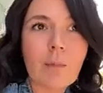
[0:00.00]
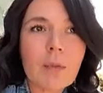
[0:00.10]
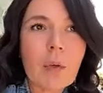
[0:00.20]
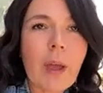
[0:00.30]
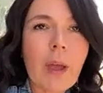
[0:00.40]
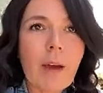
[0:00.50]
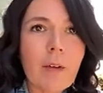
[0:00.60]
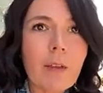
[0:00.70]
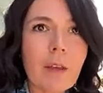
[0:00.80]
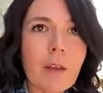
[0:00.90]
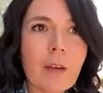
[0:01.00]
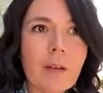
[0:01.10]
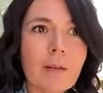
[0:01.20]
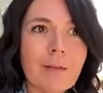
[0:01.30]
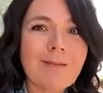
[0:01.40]
So having the
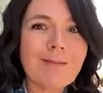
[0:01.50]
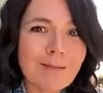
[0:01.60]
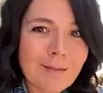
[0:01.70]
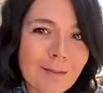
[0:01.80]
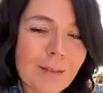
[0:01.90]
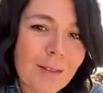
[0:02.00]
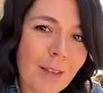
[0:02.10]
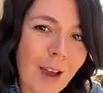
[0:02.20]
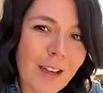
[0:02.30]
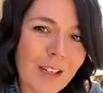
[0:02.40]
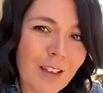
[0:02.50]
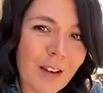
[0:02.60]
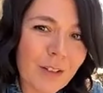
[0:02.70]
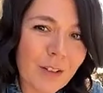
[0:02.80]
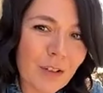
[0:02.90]
ID
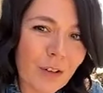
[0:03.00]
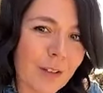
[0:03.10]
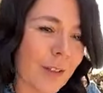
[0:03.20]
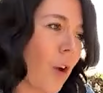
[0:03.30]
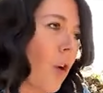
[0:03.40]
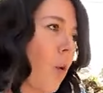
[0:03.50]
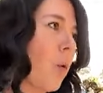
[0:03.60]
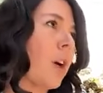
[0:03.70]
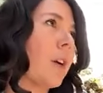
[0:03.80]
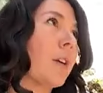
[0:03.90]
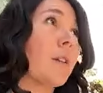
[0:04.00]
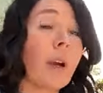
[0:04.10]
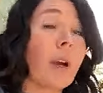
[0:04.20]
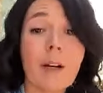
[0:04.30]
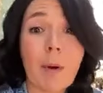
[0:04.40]
theft insurance or
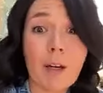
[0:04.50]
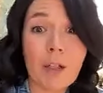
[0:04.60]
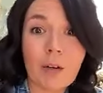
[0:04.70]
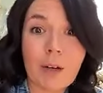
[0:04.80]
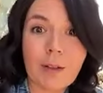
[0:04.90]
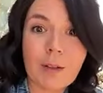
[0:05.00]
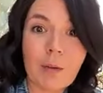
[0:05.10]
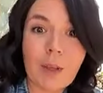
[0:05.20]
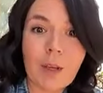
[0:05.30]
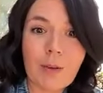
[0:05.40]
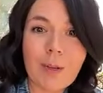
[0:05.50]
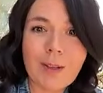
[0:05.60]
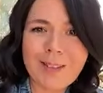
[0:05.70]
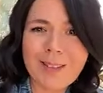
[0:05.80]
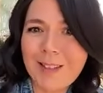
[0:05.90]
credit monitoring so that you
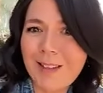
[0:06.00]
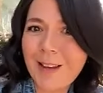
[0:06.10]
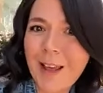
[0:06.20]
can see it